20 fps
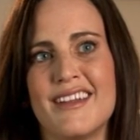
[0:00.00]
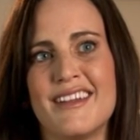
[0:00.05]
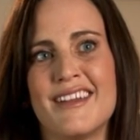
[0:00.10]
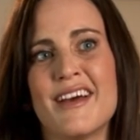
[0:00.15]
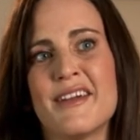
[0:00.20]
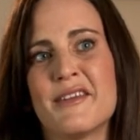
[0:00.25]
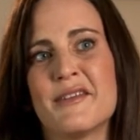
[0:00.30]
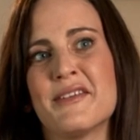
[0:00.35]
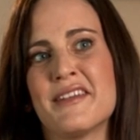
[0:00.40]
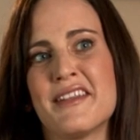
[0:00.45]

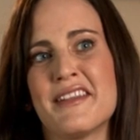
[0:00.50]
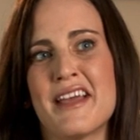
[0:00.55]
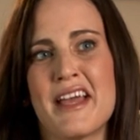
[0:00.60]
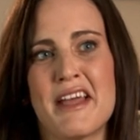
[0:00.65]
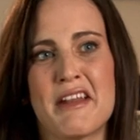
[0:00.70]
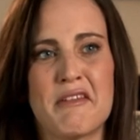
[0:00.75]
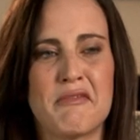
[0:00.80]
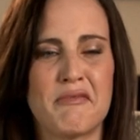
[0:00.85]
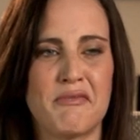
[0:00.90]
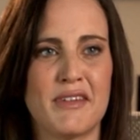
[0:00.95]
Not only
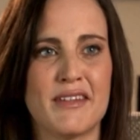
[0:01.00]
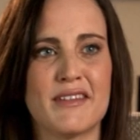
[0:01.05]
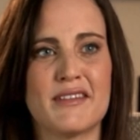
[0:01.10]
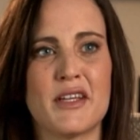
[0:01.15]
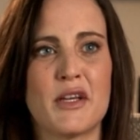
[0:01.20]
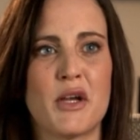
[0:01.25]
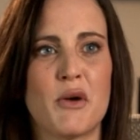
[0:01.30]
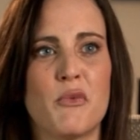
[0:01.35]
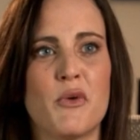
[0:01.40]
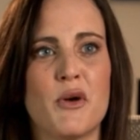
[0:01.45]
that, it feels
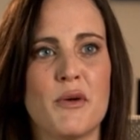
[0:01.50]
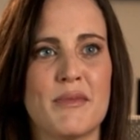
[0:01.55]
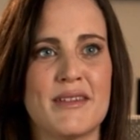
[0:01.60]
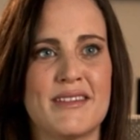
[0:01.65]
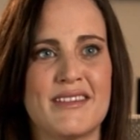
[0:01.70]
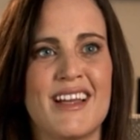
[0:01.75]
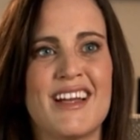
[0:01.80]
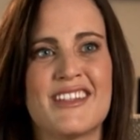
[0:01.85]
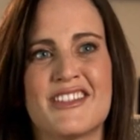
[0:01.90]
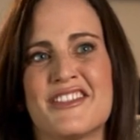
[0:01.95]
like a warm
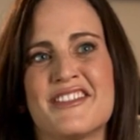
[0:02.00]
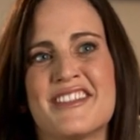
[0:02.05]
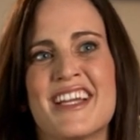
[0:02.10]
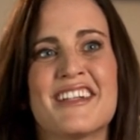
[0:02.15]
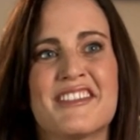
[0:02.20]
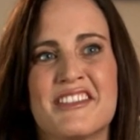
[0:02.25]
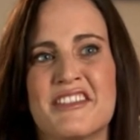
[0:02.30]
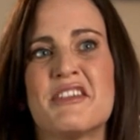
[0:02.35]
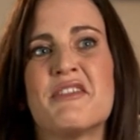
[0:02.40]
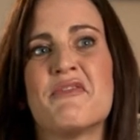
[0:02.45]
massage. It's
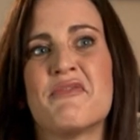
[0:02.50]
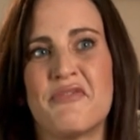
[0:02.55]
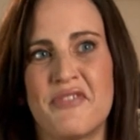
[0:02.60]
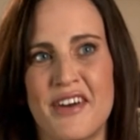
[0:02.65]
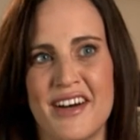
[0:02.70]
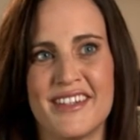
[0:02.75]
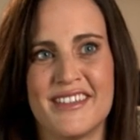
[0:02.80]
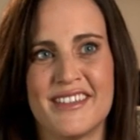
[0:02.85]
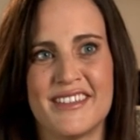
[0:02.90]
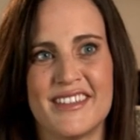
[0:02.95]
actually
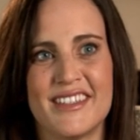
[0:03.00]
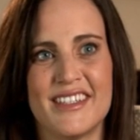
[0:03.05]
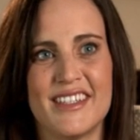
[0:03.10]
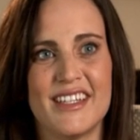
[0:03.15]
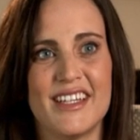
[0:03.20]
fun.